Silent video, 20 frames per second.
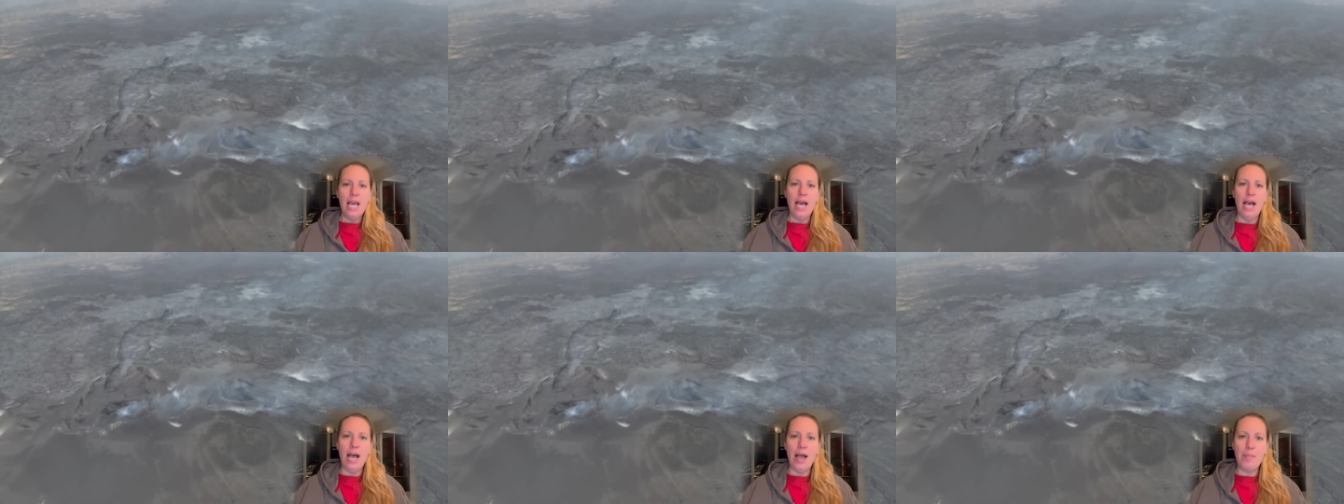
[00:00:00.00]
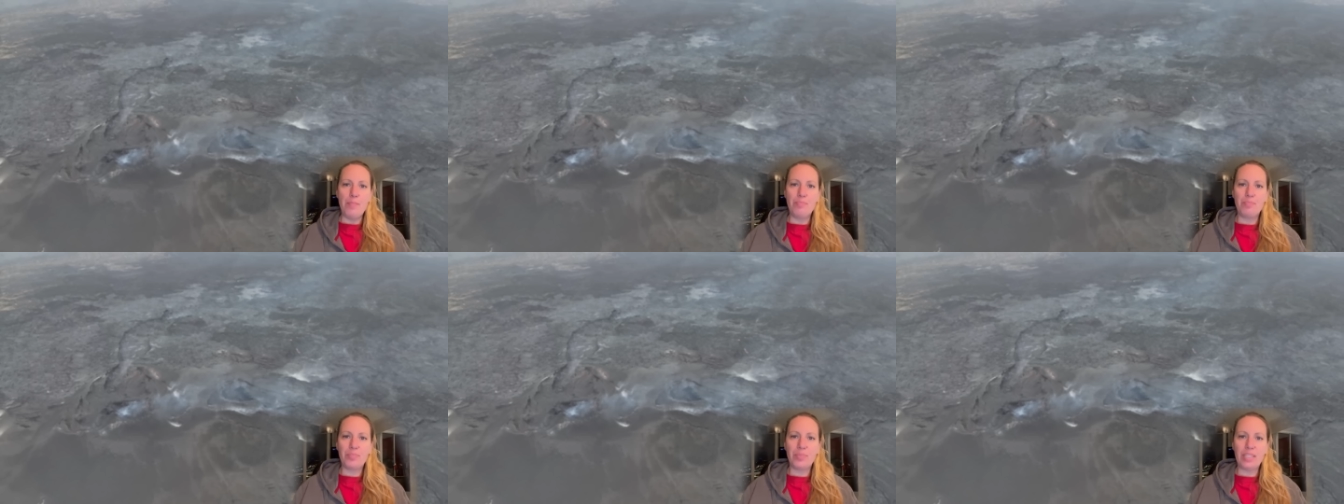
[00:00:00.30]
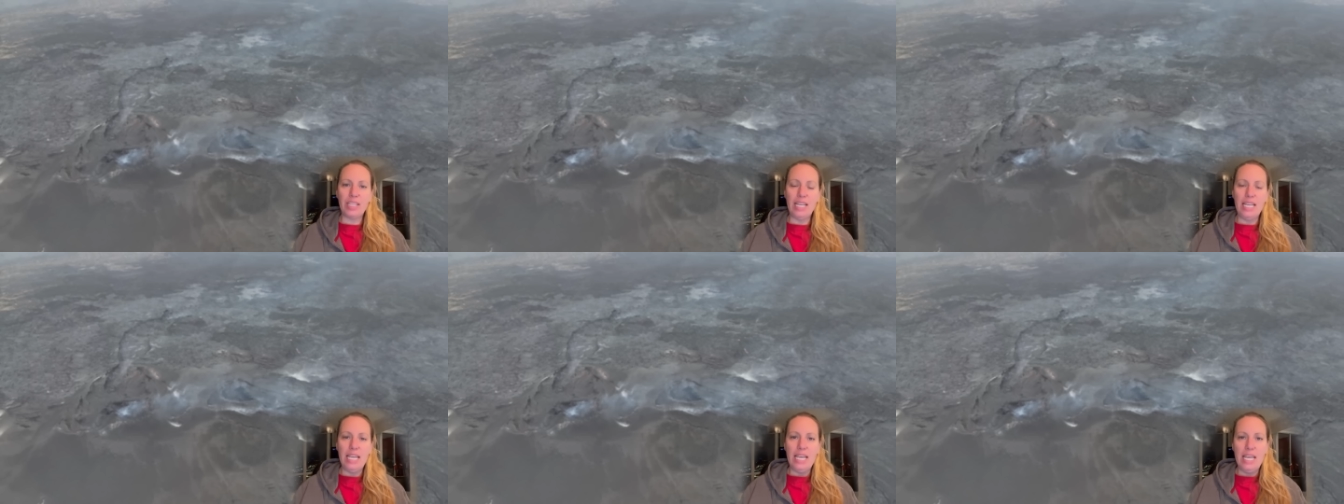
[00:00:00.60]

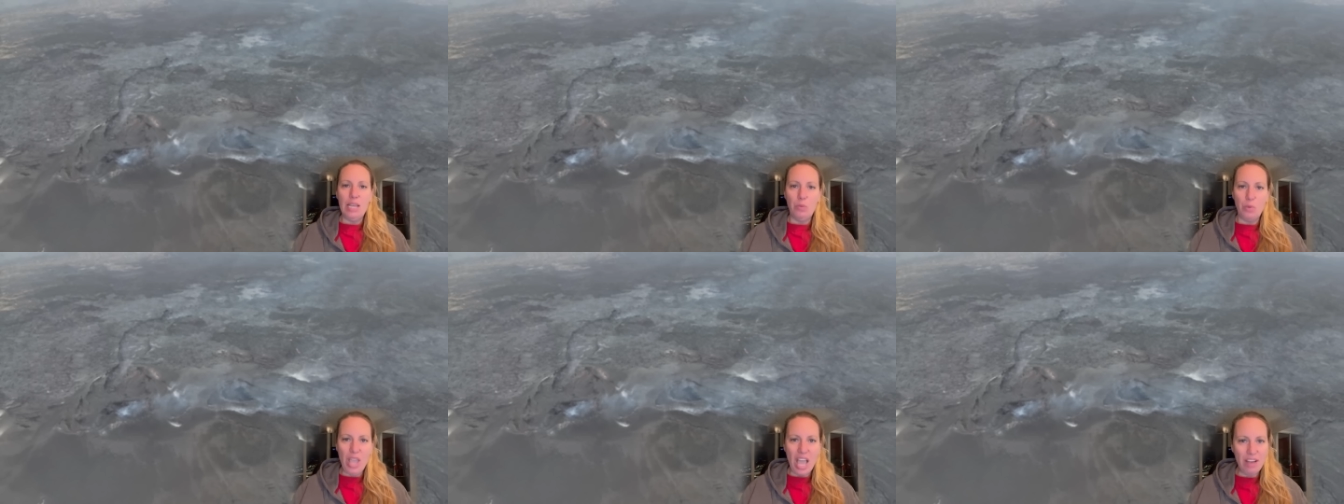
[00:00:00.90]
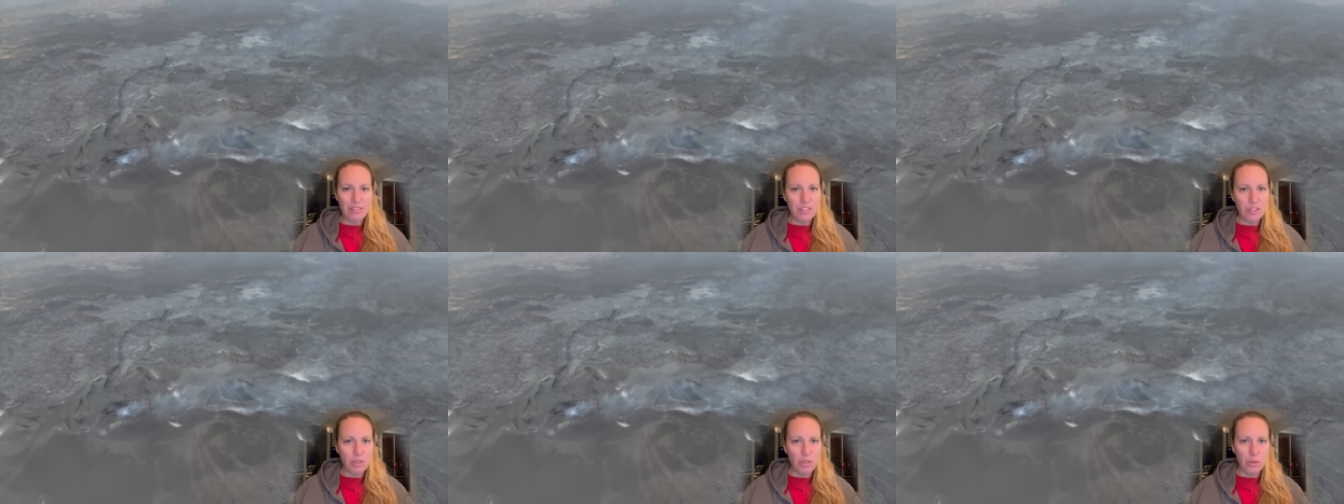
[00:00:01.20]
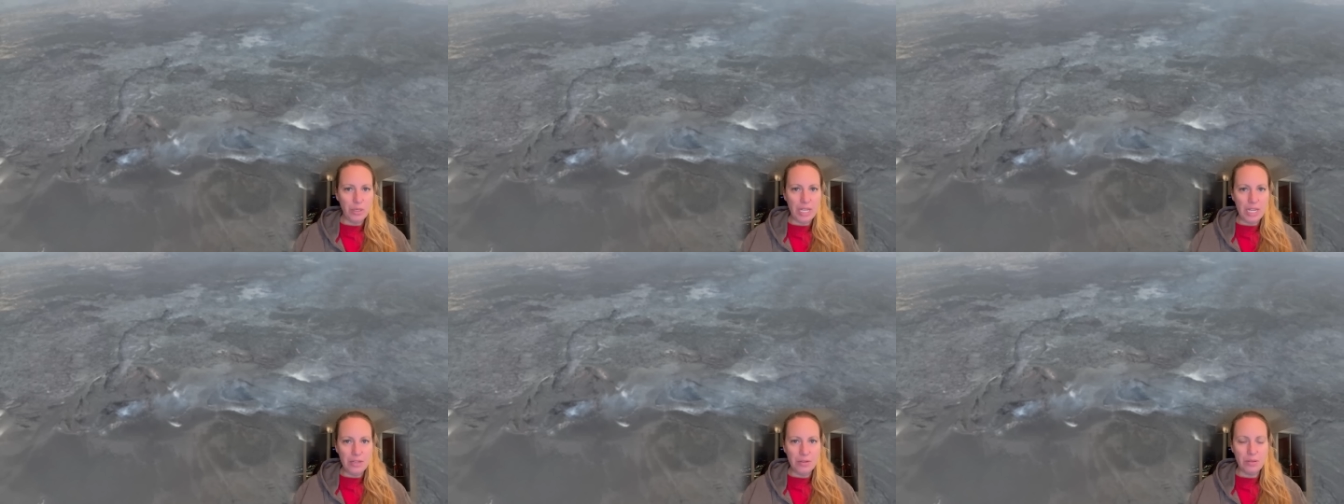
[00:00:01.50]
Um, we have to
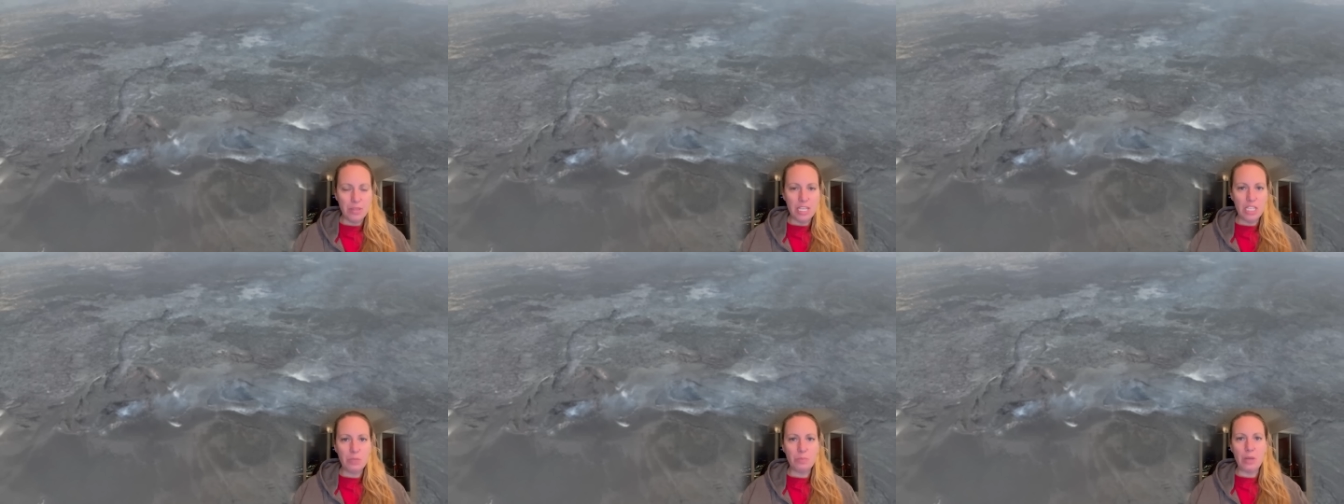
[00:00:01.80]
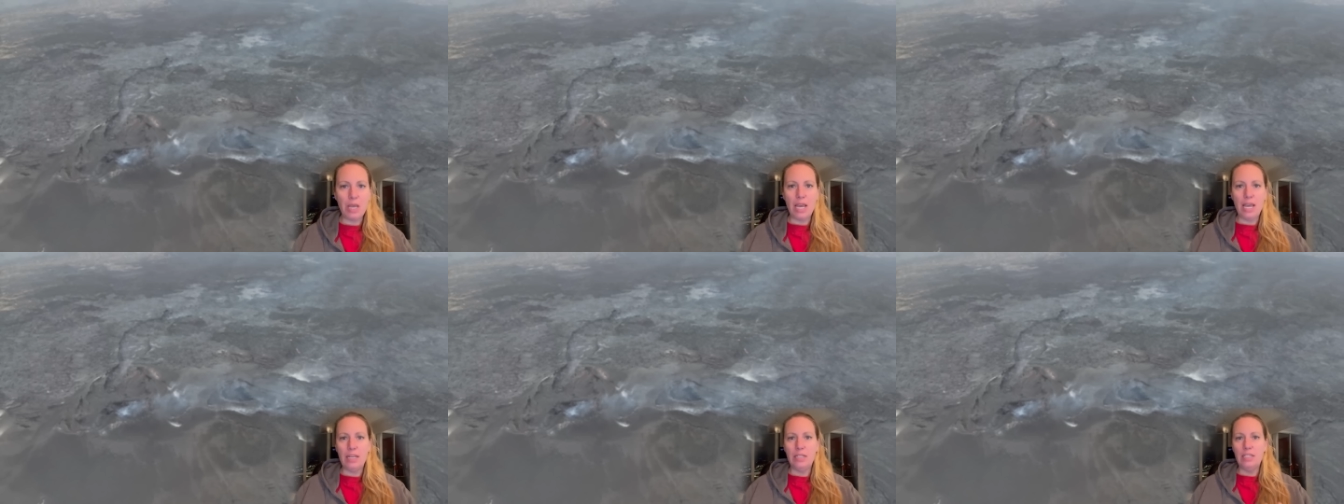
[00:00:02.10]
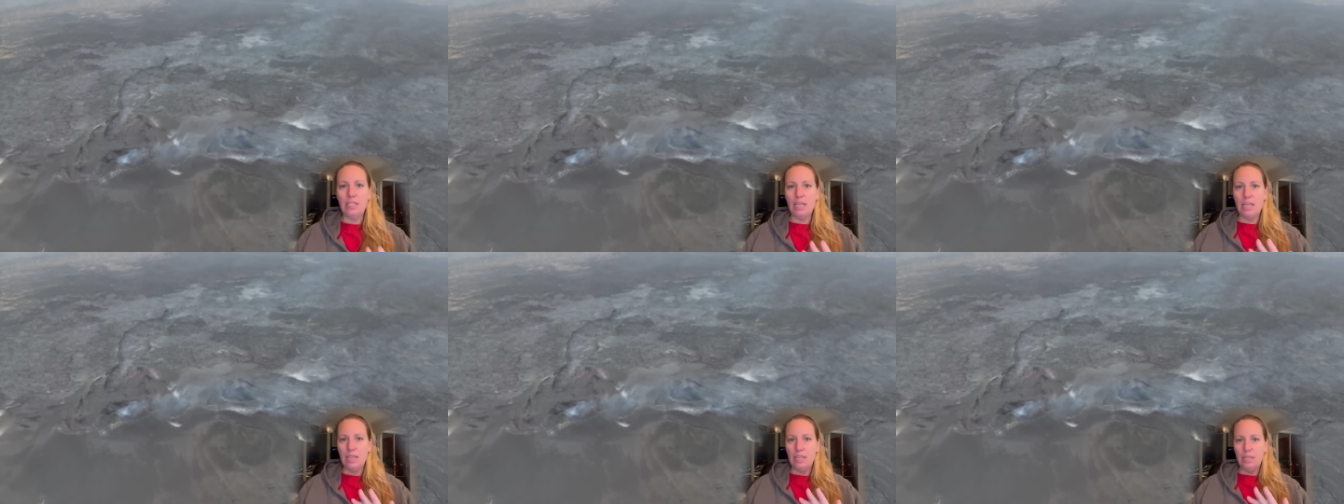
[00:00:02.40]
look into this, but